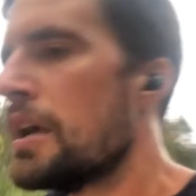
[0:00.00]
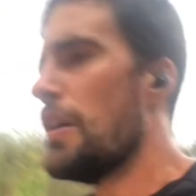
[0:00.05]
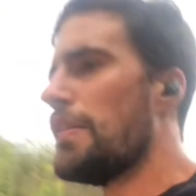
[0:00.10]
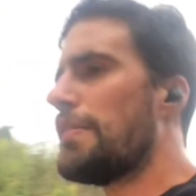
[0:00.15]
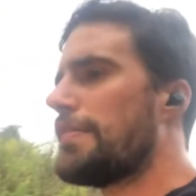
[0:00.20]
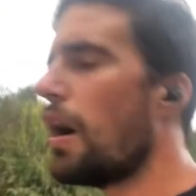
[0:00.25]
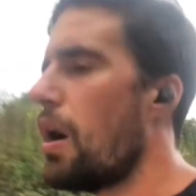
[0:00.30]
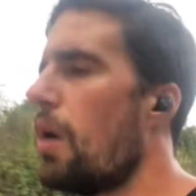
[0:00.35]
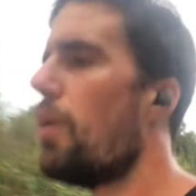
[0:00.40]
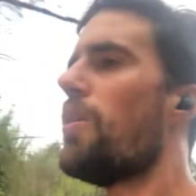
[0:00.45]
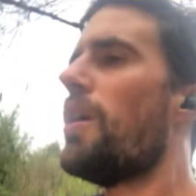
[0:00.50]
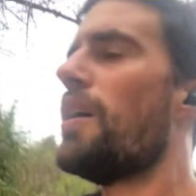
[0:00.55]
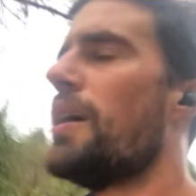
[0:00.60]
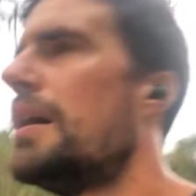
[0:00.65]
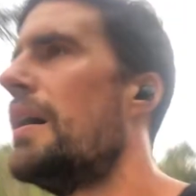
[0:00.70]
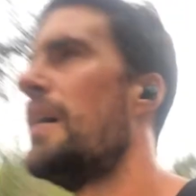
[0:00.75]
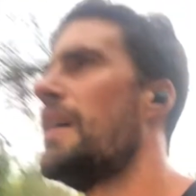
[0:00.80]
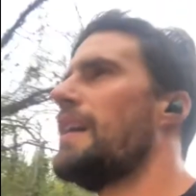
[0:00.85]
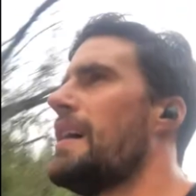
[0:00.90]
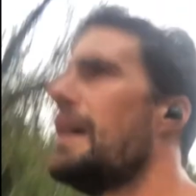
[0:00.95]
So
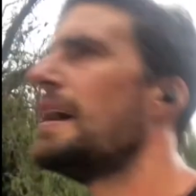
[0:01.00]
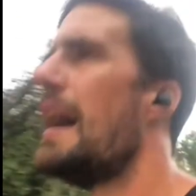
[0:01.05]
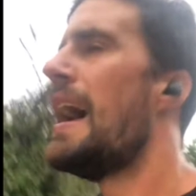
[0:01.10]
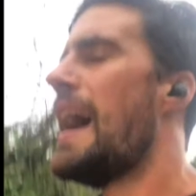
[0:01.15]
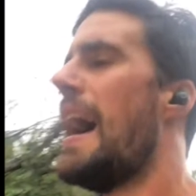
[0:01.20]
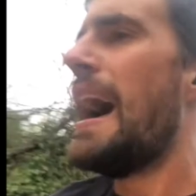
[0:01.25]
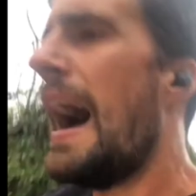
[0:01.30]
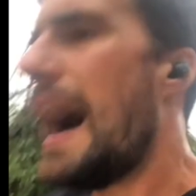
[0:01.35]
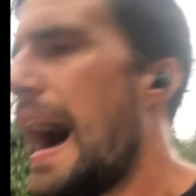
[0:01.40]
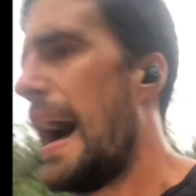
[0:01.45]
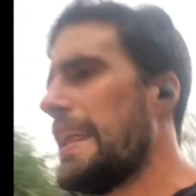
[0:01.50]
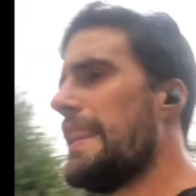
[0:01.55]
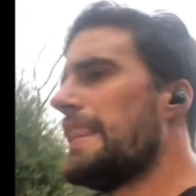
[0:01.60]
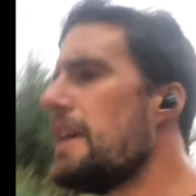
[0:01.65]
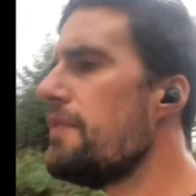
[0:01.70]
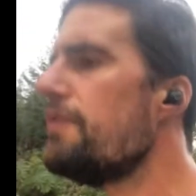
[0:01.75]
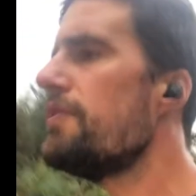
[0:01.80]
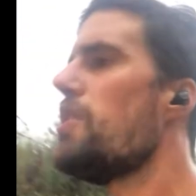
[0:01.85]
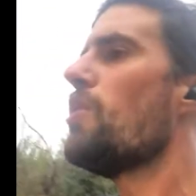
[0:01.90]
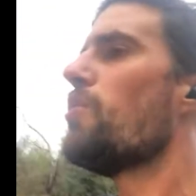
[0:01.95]
I
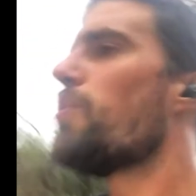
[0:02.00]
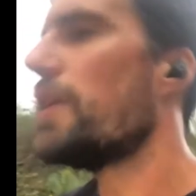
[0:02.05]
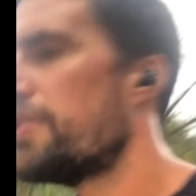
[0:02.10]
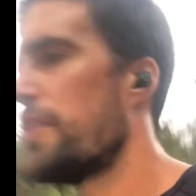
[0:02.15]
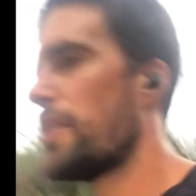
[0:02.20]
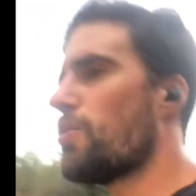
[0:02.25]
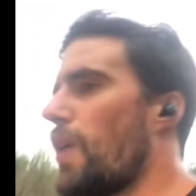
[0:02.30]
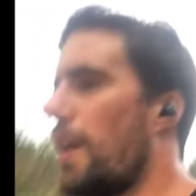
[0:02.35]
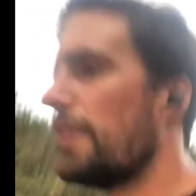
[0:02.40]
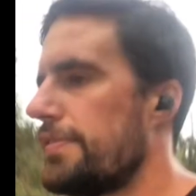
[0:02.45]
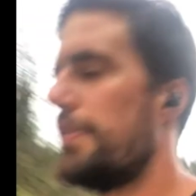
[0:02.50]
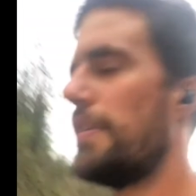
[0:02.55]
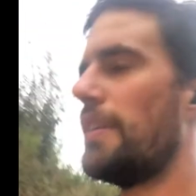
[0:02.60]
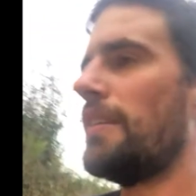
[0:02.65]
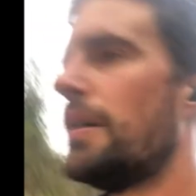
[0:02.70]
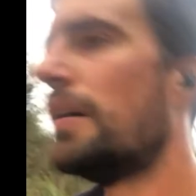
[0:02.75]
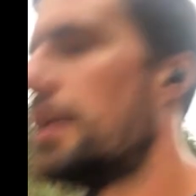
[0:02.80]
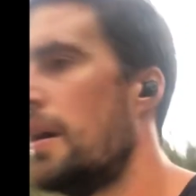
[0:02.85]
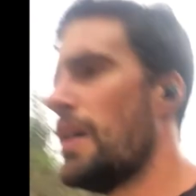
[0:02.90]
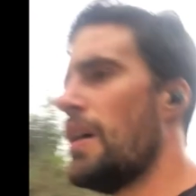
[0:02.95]
leave you with a question
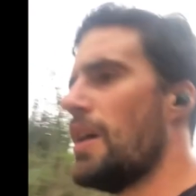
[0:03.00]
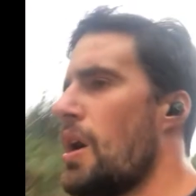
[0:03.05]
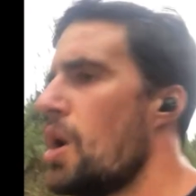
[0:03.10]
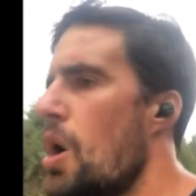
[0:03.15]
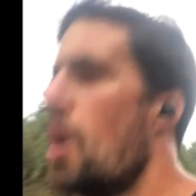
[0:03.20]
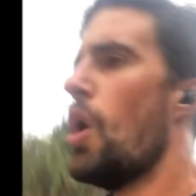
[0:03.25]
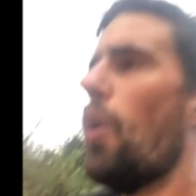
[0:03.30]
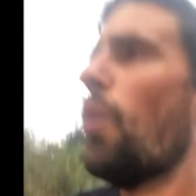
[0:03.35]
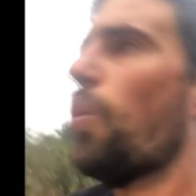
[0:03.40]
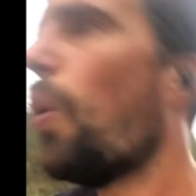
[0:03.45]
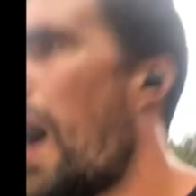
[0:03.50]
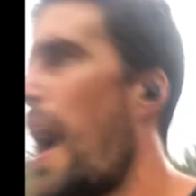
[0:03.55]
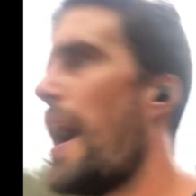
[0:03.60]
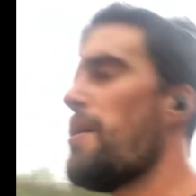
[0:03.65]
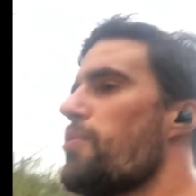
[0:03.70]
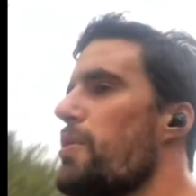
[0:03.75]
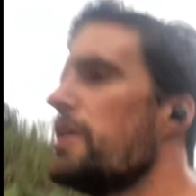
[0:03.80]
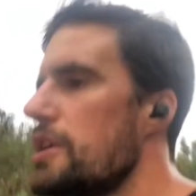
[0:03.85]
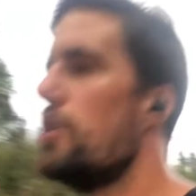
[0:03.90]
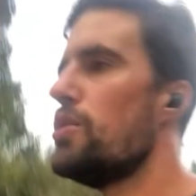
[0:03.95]

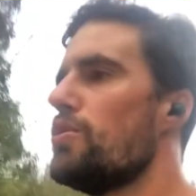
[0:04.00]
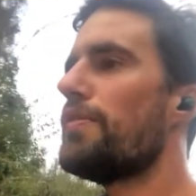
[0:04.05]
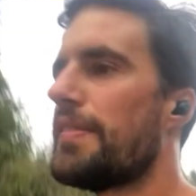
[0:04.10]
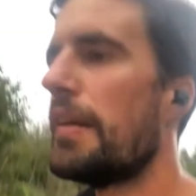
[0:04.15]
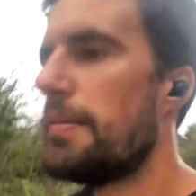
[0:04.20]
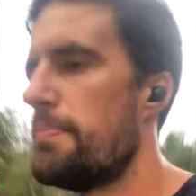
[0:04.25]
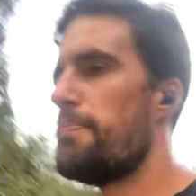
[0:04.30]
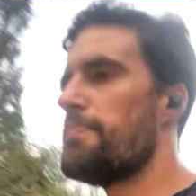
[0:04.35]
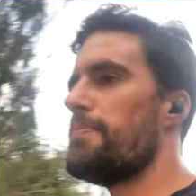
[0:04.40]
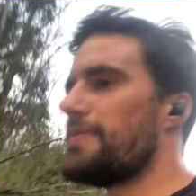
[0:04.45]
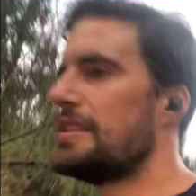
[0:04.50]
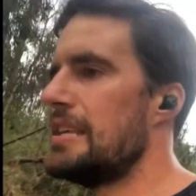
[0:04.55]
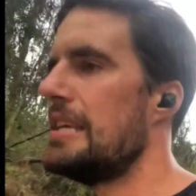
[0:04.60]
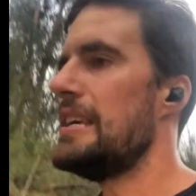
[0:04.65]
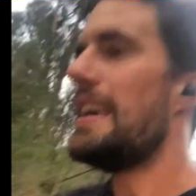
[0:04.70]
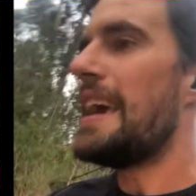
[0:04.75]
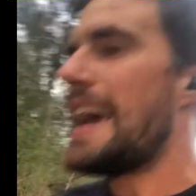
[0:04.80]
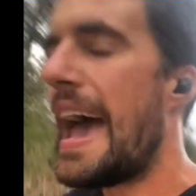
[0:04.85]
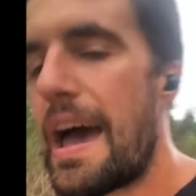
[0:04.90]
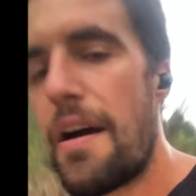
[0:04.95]
why we use the,
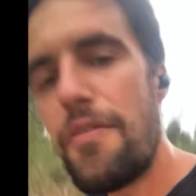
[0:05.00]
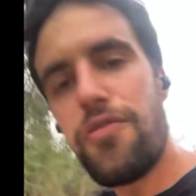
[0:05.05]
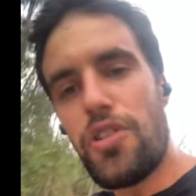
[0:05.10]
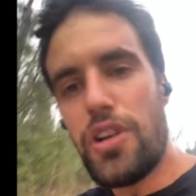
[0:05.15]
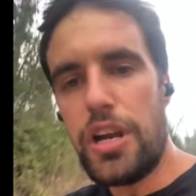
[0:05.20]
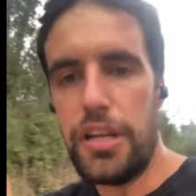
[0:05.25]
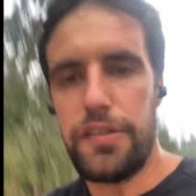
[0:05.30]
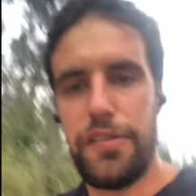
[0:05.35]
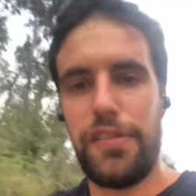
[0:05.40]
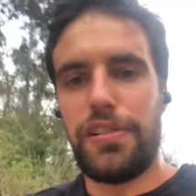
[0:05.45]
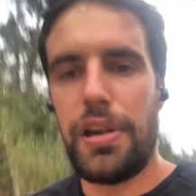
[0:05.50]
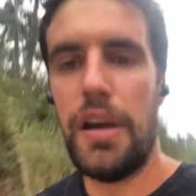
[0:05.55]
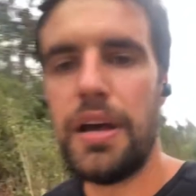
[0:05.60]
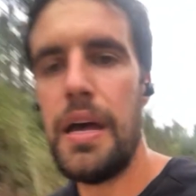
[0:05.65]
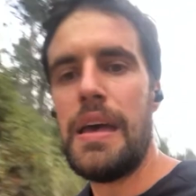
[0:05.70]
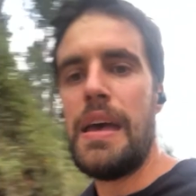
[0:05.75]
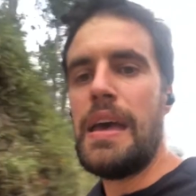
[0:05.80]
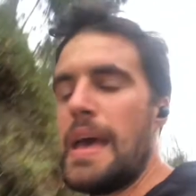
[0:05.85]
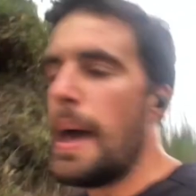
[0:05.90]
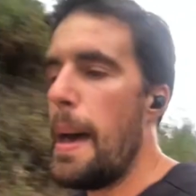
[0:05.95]
the average
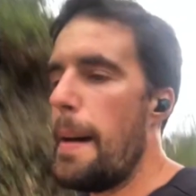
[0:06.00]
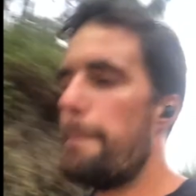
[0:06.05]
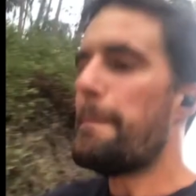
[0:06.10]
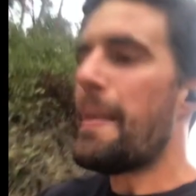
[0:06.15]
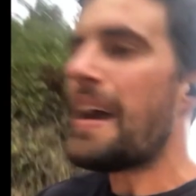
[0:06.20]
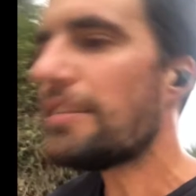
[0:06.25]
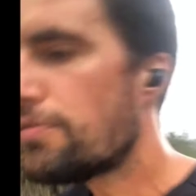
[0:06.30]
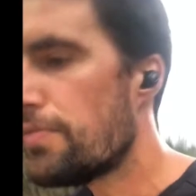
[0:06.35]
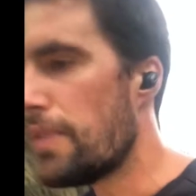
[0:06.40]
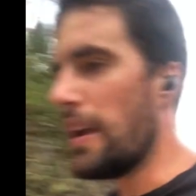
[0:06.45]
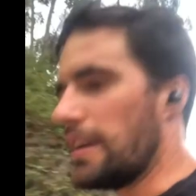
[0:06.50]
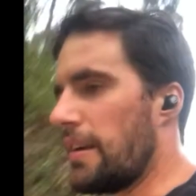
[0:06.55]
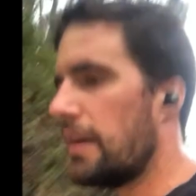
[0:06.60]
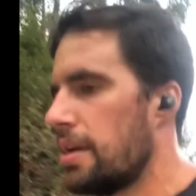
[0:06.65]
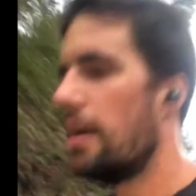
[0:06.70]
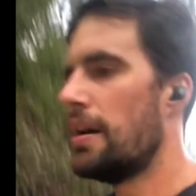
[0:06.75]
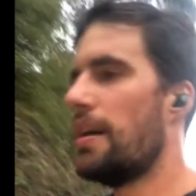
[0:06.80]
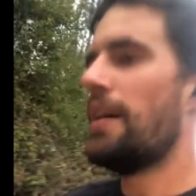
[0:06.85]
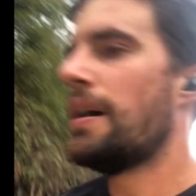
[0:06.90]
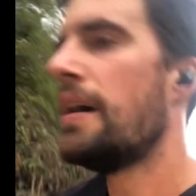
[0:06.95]

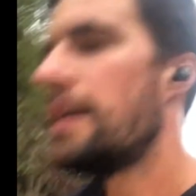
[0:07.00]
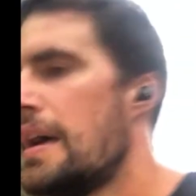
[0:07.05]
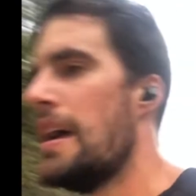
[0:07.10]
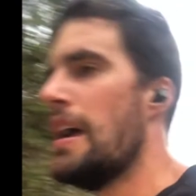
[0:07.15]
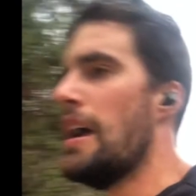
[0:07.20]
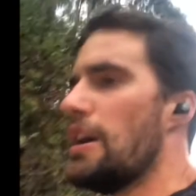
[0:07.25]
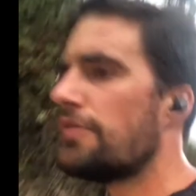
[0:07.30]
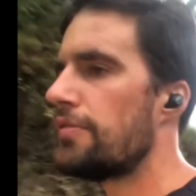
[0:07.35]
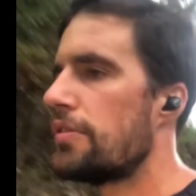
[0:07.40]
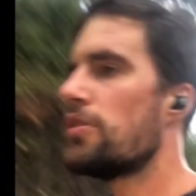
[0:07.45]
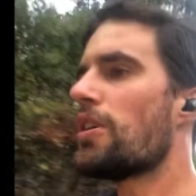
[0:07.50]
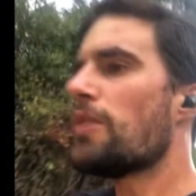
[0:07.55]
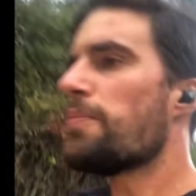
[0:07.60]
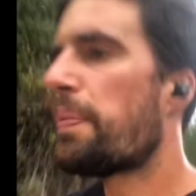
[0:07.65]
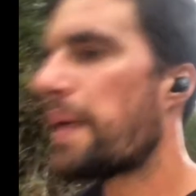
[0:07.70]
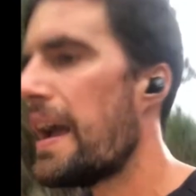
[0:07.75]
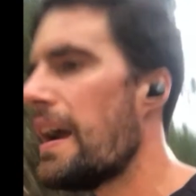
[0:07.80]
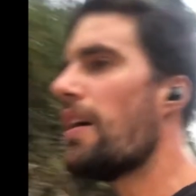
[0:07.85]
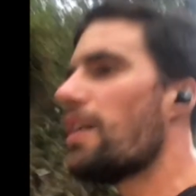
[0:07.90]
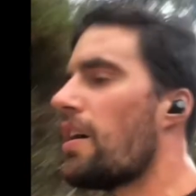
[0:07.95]
metric to
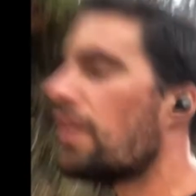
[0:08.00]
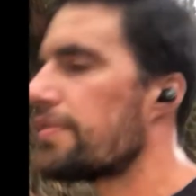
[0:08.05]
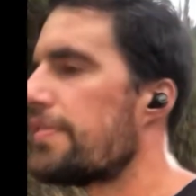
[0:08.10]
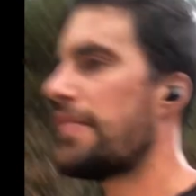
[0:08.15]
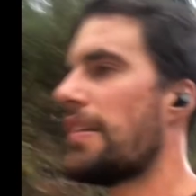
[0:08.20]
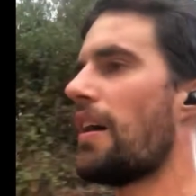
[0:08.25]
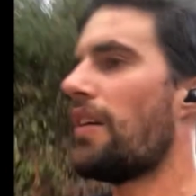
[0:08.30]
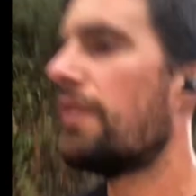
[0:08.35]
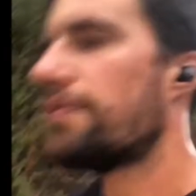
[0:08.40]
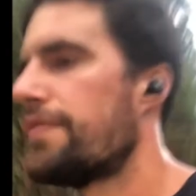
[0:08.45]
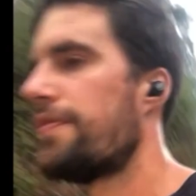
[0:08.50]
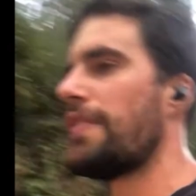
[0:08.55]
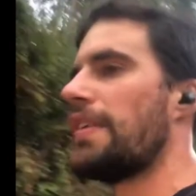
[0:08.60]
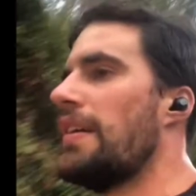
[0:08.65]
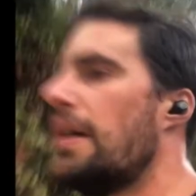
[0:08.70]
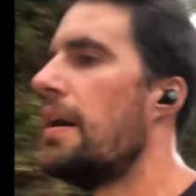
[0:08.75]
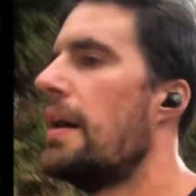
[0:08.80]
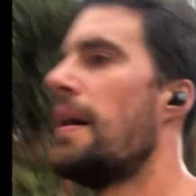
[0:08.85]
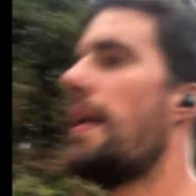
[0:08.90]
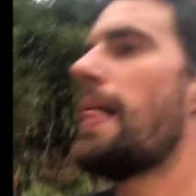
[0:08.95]
compare ourselves
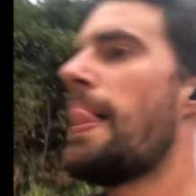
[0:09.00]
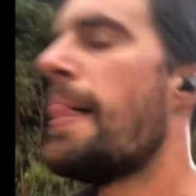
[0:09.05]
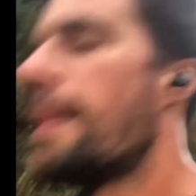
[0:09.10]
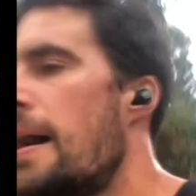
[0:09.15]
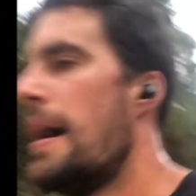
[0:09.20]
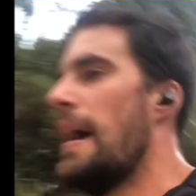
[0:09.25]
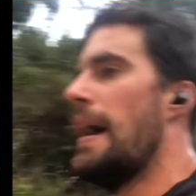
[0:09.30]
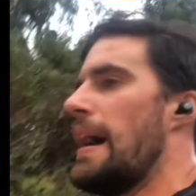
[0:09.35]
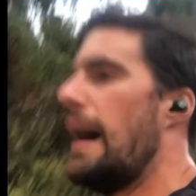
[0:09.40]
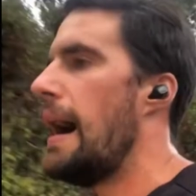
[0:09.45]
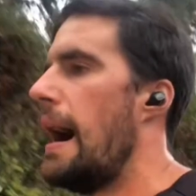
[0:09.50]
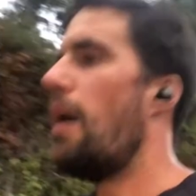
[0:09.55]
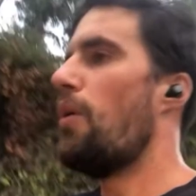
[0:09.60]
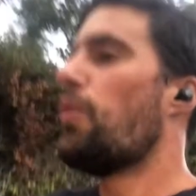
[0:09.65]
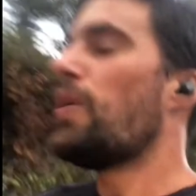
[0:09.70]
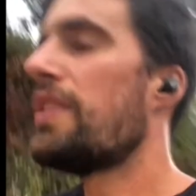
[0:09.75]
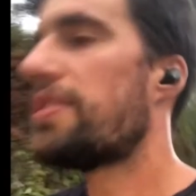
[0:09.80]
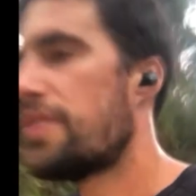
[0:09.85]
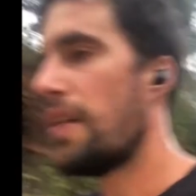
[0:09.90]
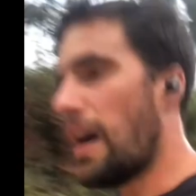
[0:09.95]
uh,
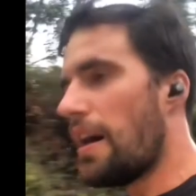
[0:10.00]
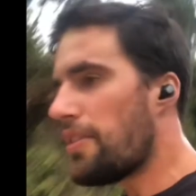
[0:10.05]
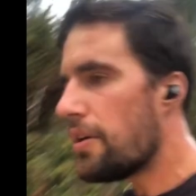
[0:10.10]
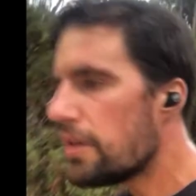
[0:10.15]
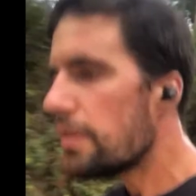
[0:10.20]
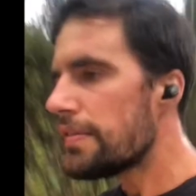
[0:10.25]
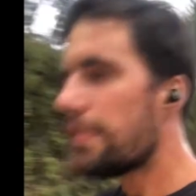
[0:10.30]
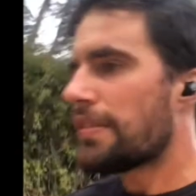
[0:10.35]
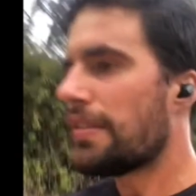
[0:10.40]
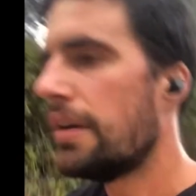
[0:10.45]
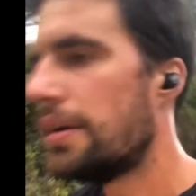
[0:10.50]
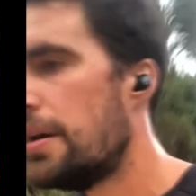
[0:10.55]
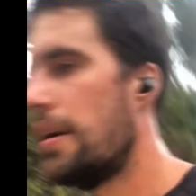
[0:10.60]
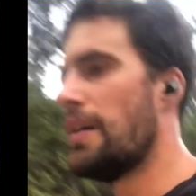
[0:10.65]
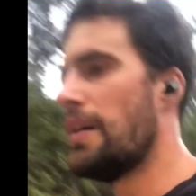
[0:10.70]
with others